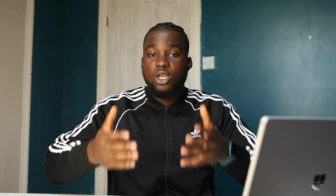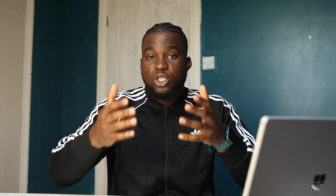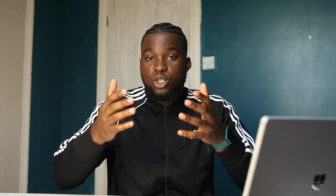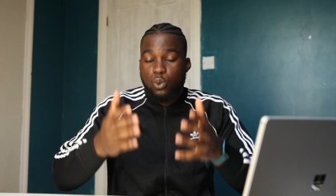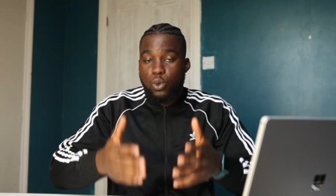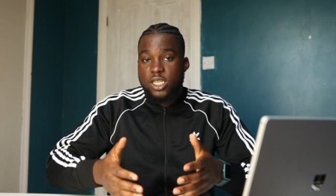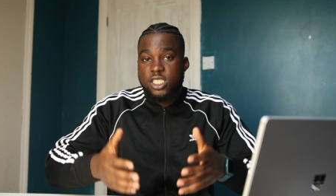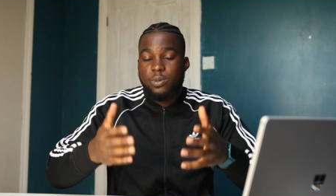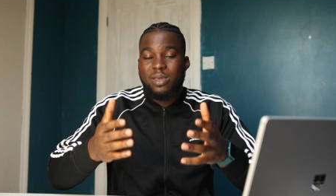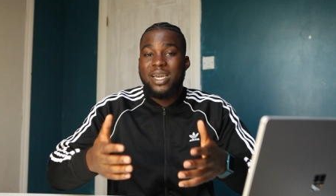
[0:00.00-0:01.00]
to
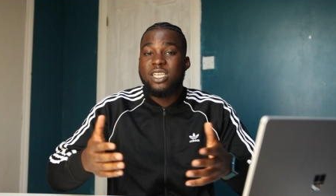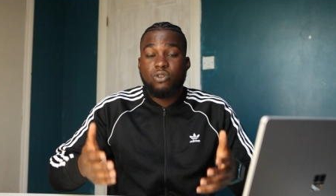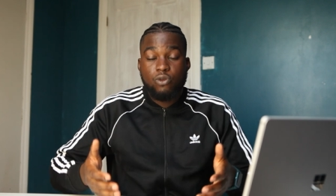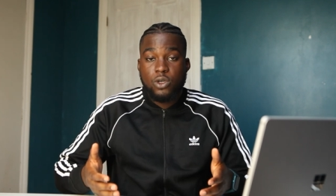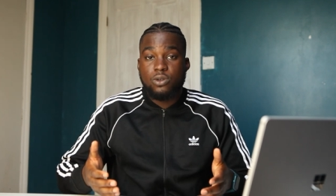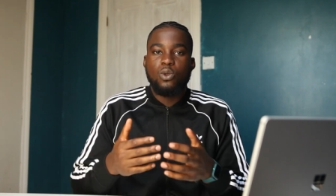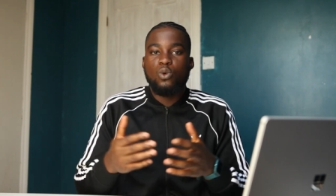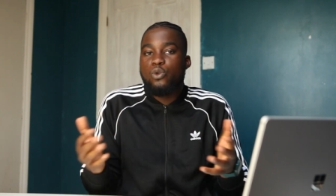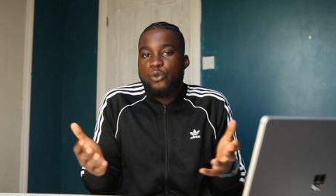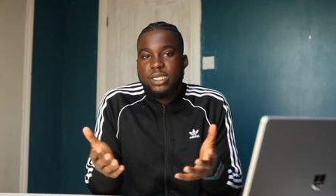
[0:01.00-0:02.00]
worship him at his throne.
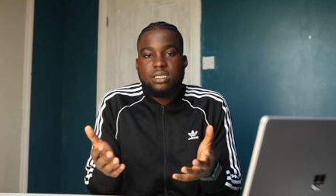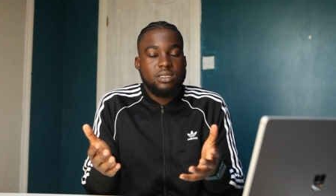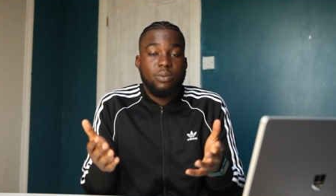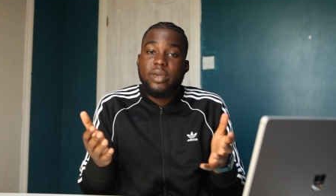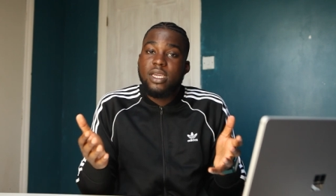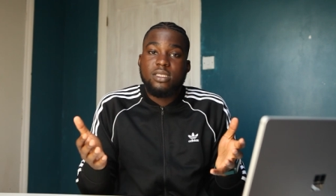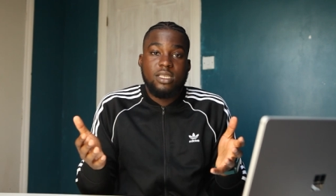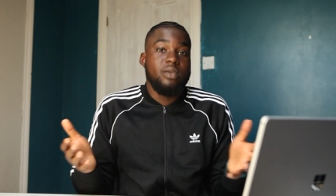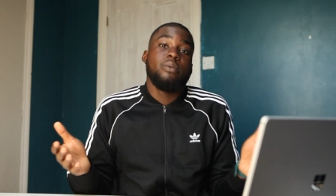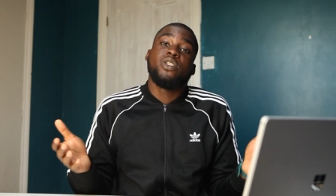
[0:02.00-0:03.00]
All races are made in
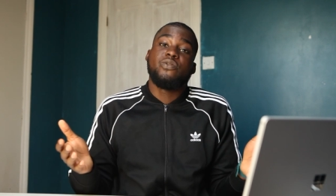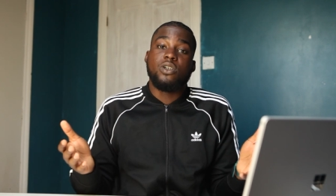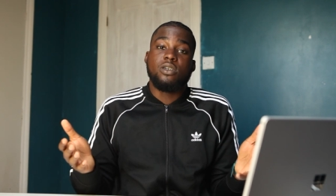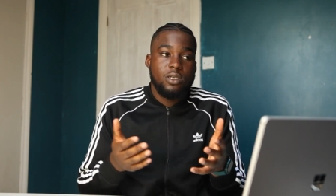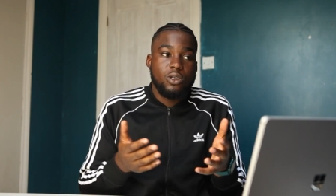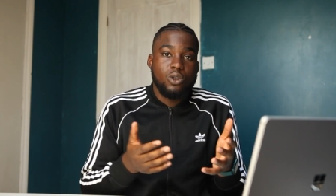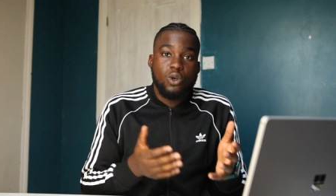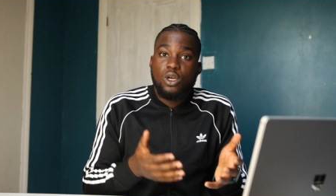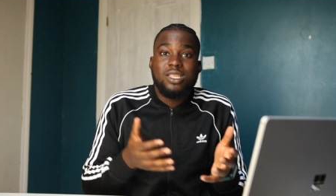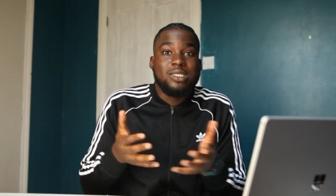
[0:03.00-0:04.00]
the image of God.
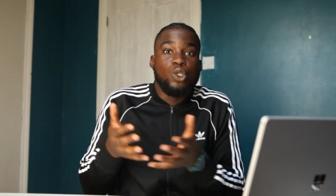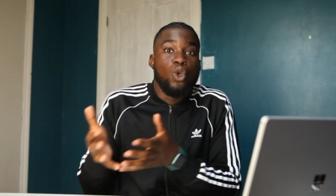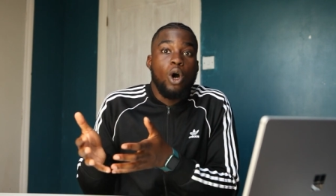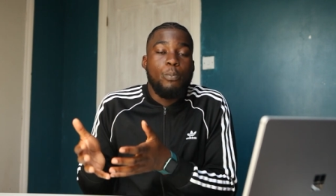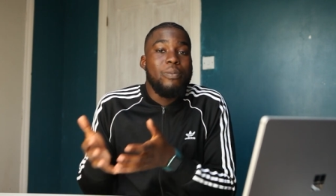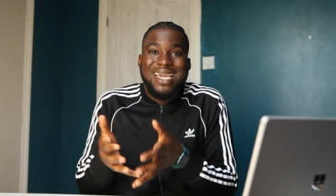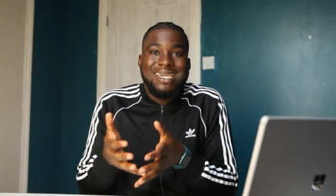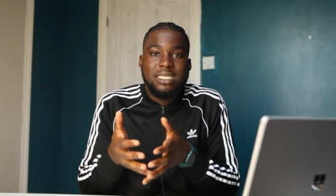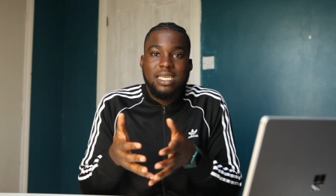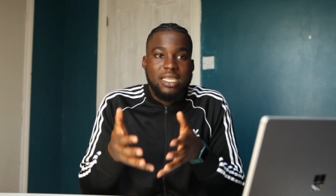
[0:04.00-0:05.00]
God is not
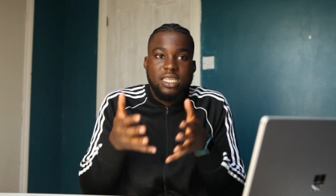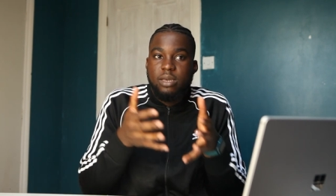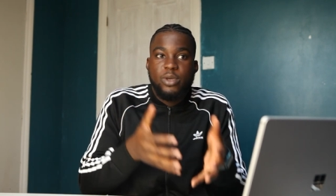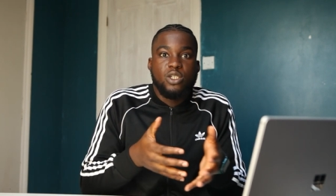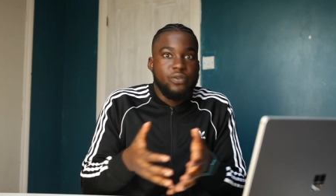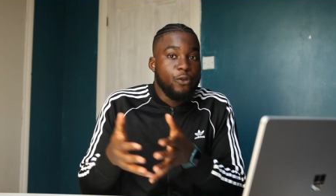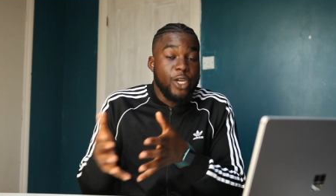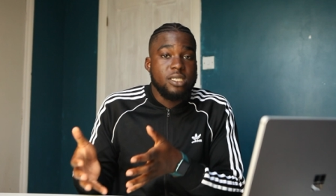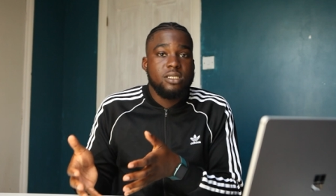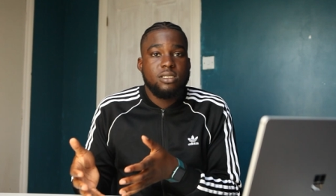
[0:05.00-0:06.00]
made in the image of a
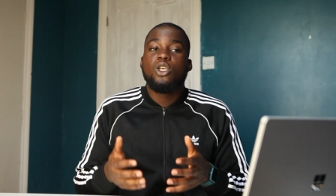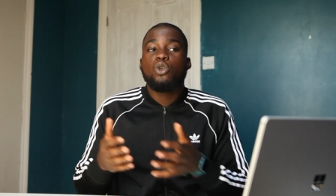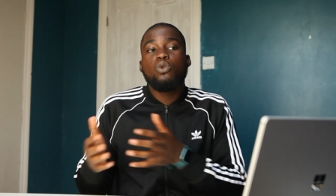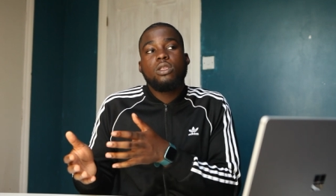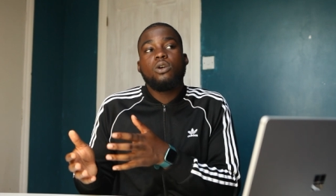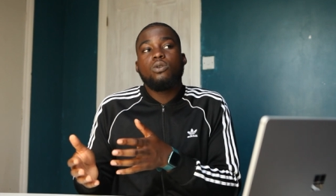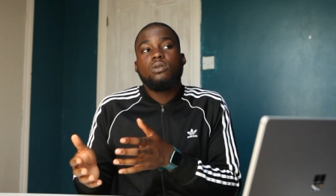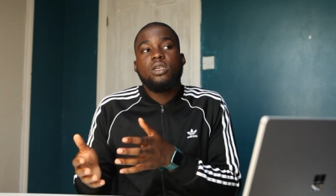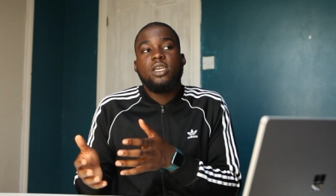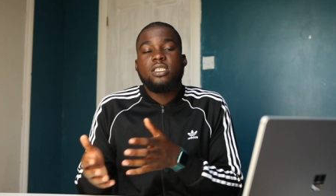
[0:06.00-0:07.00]
race. So although
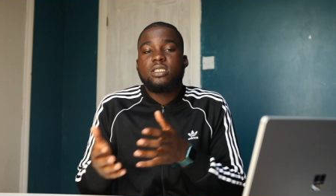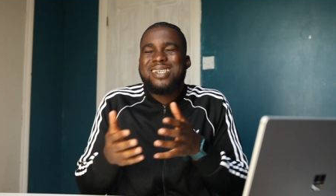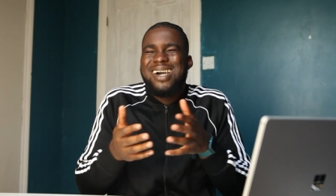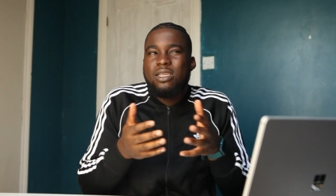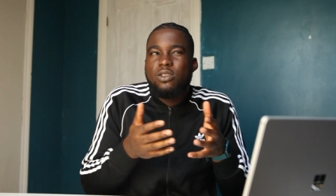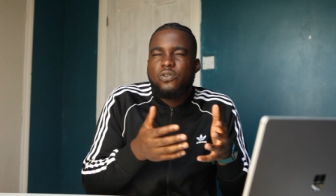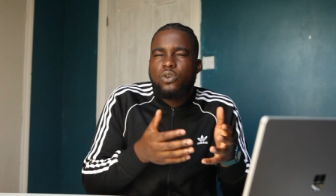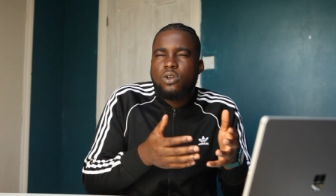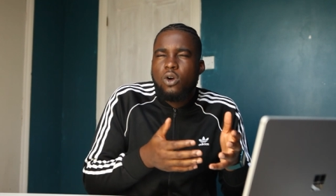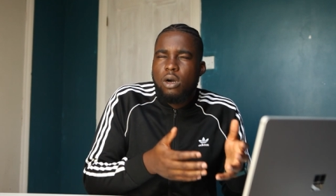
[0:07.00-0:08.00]
it's kind of
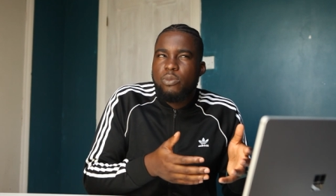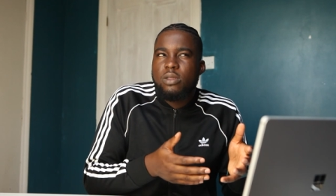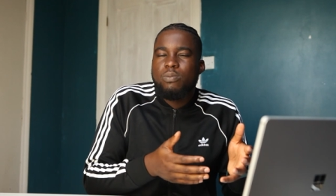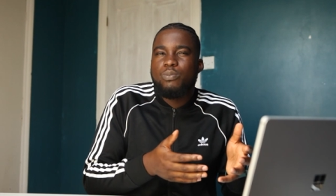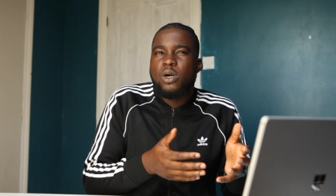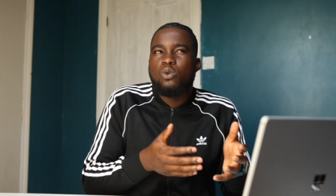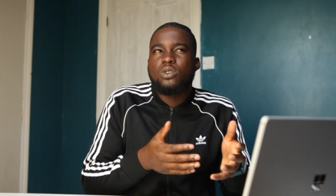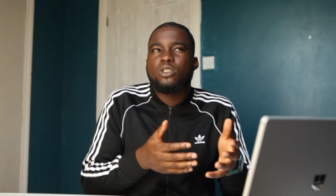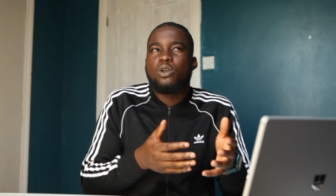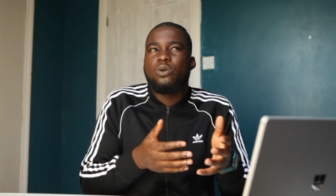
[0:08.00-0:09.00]
common, but
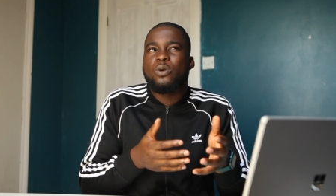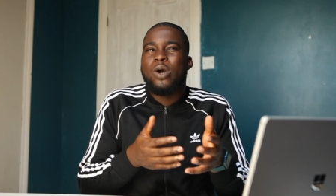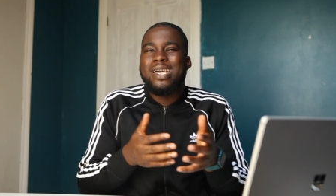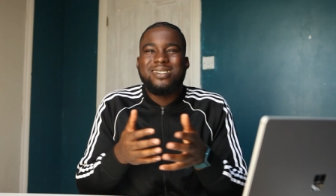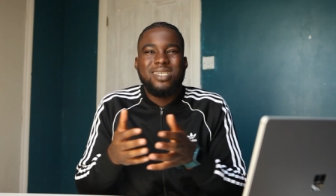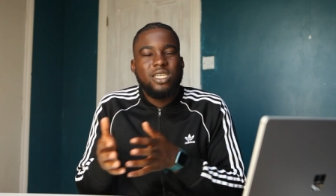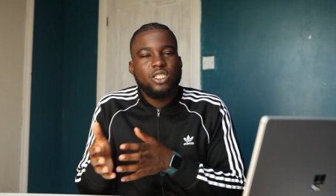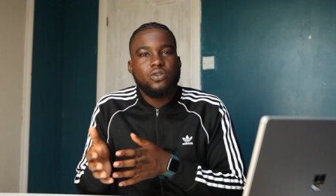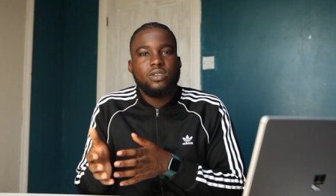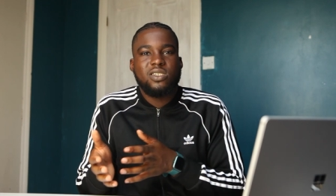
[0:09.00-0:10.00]
also quite
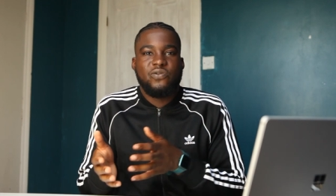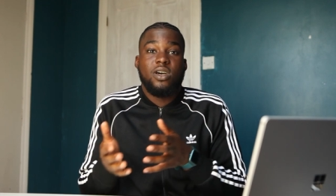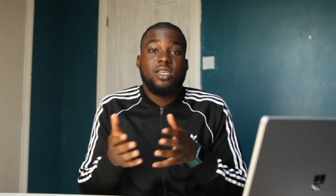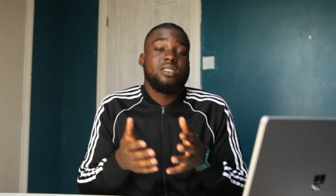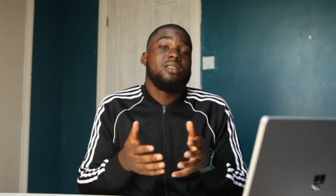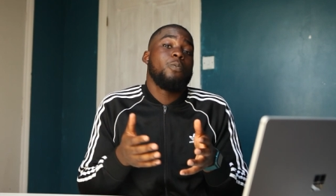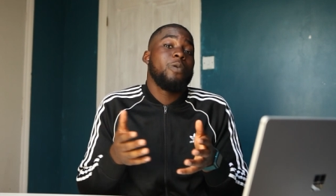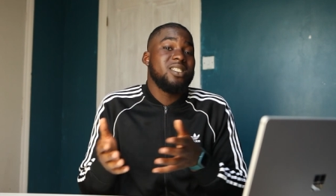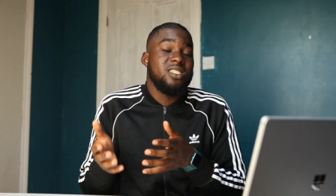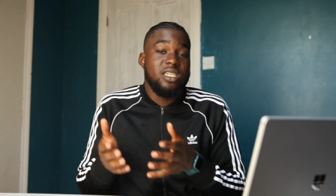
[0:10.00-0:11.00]
dangerous for us to
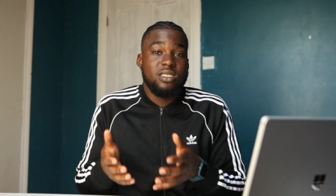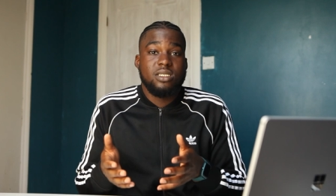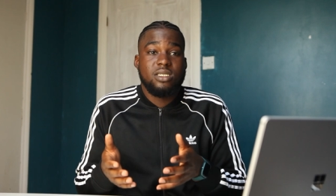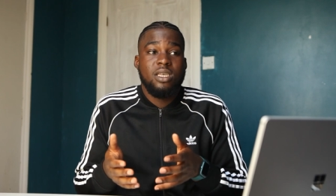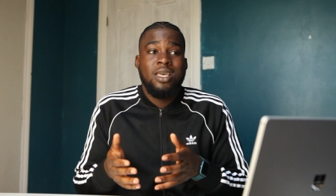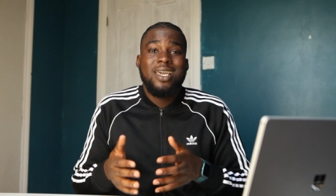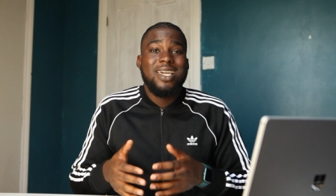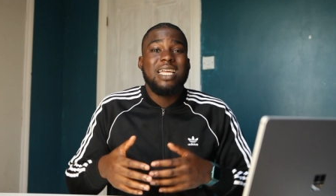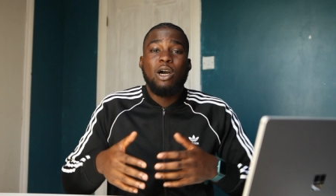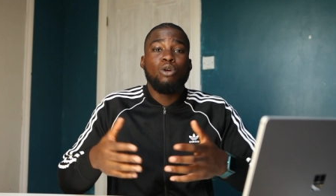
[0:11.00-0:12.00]
depict Jesus
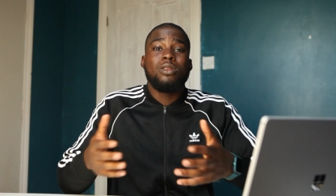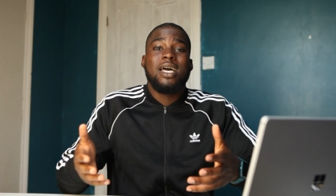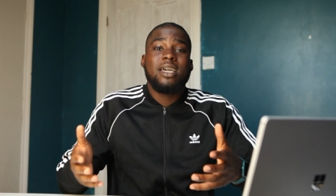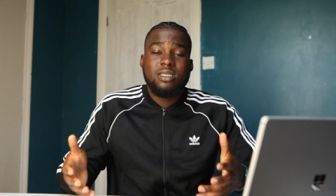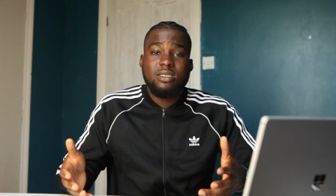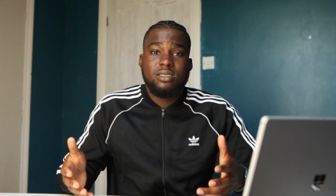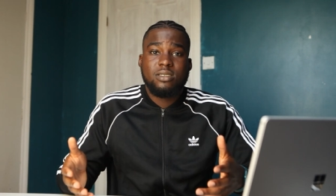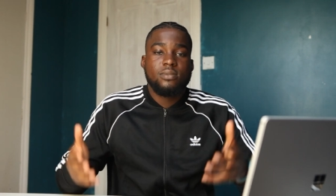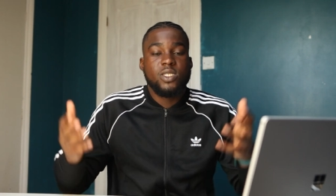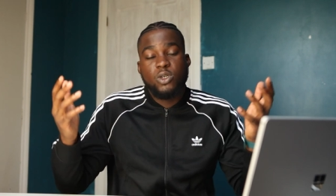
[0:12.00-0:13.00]
in our own likeness,
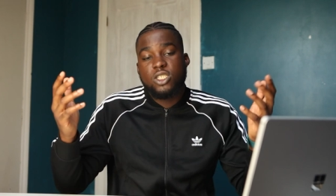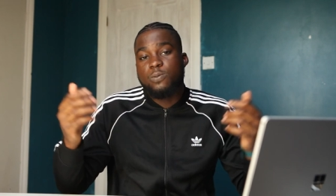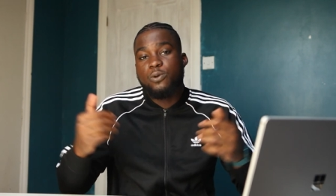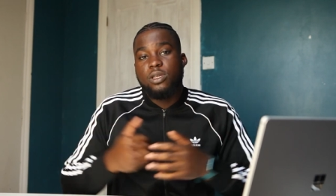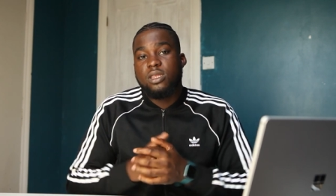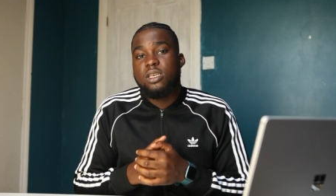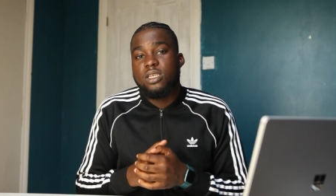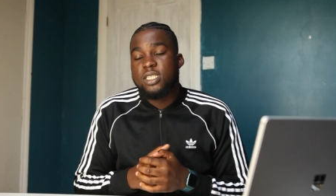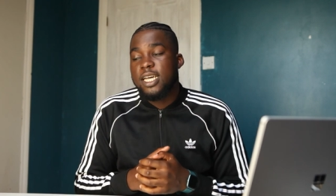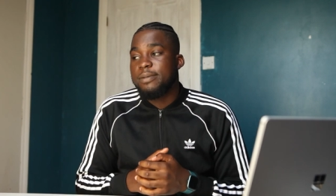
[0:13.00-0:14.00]
the most important thing
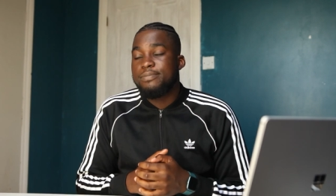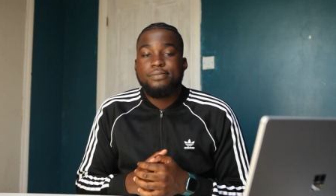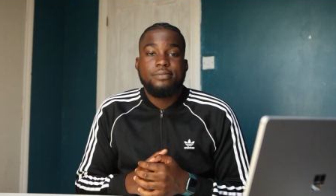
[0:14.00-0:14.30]
is that